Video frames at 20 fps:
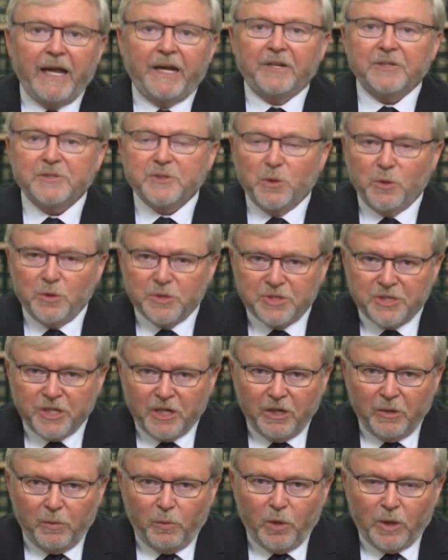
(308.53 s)
it's
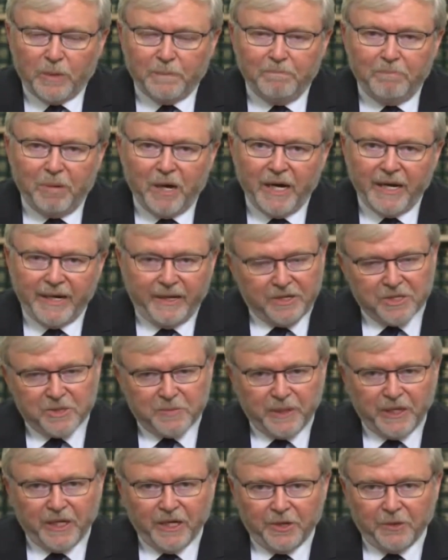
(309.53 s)
also what Biden has
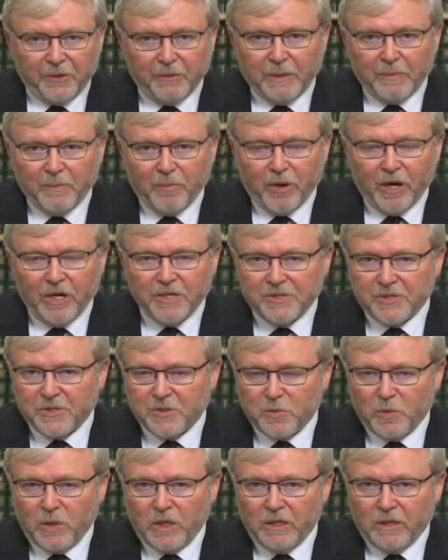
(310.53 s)
begun to embrace as
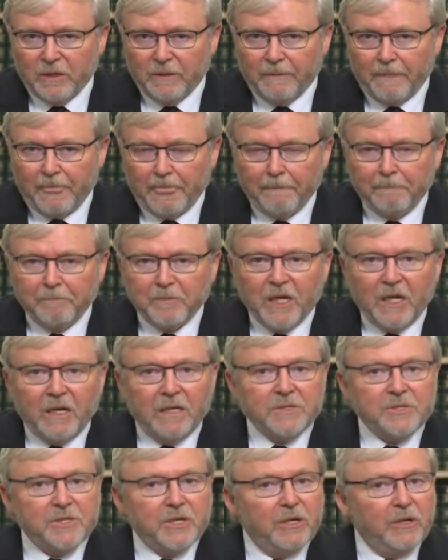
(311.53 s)
well.
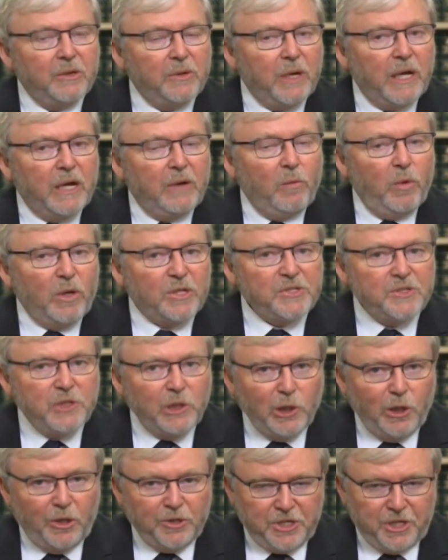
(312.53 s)
So, what's the
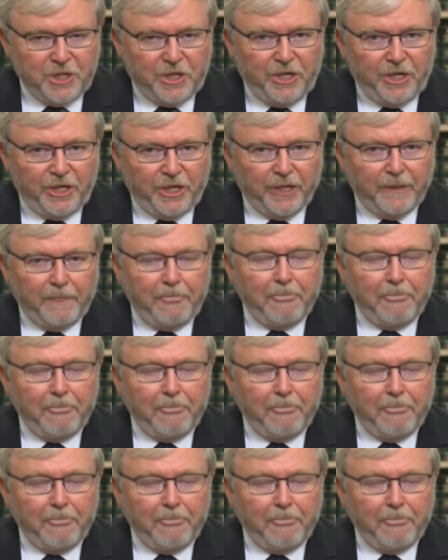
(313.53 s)
logic here?